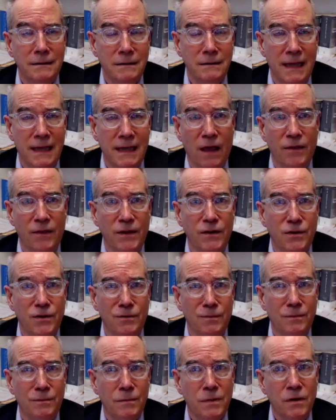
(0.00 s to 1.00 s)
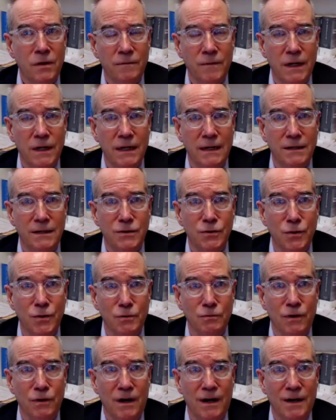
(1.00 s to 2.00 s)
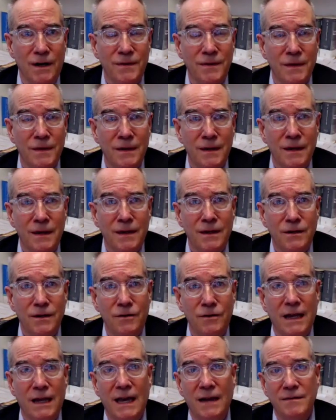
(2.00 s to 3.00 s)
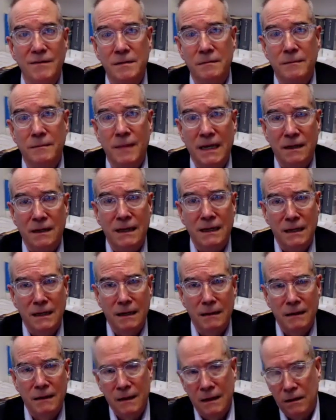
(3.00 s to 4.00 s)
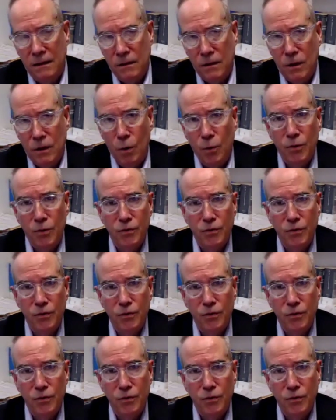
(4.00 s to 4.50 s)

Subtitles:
now that you're converting it to a Roth, you're going to have to make it go